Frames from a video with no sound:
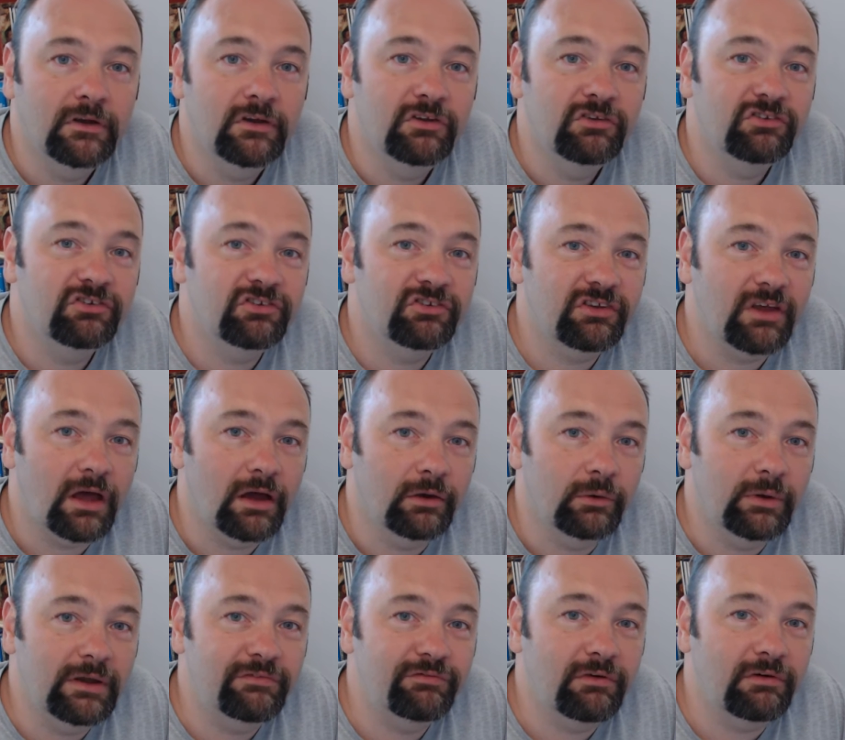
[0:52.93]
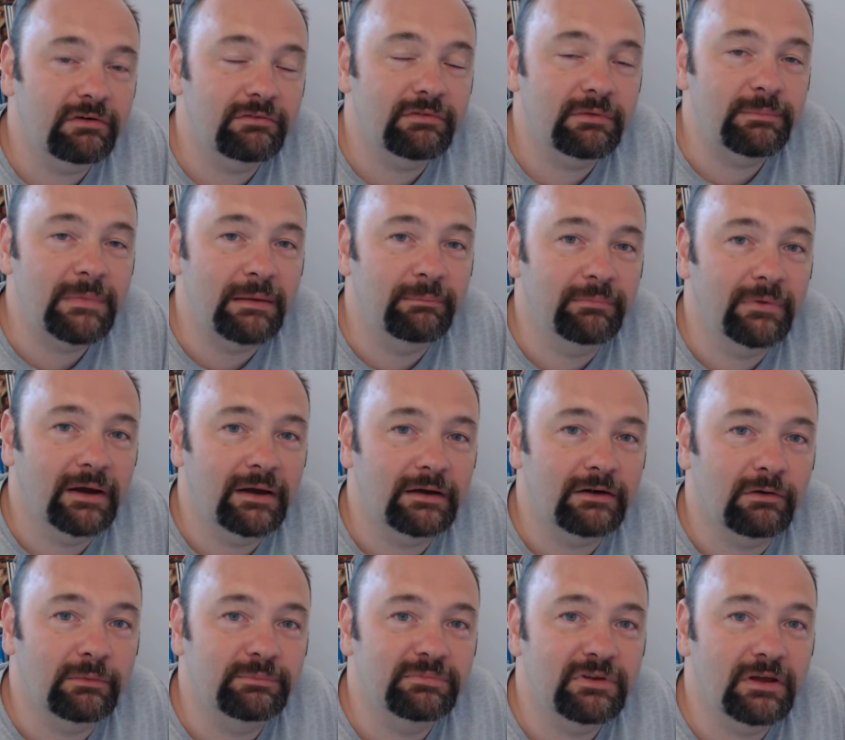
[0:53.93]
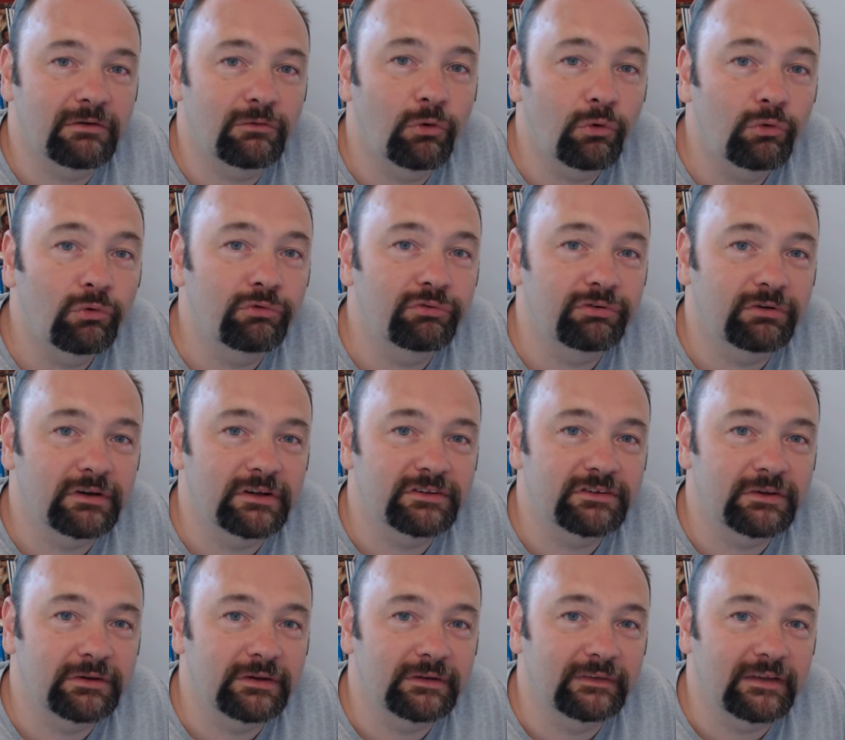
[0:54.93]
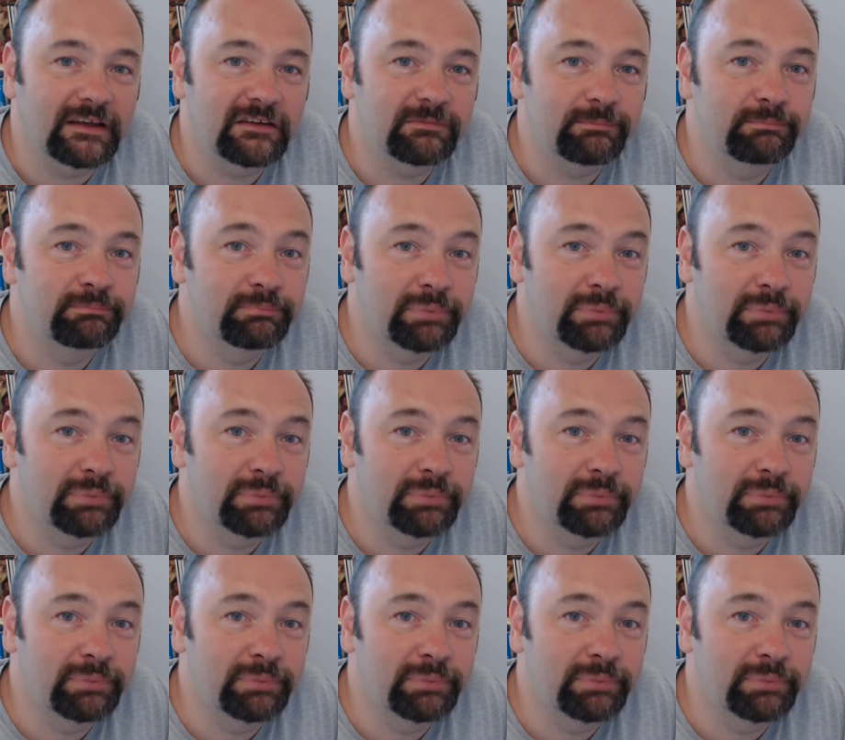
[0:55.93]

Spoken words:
So if I remember, and I'm awful at doing this,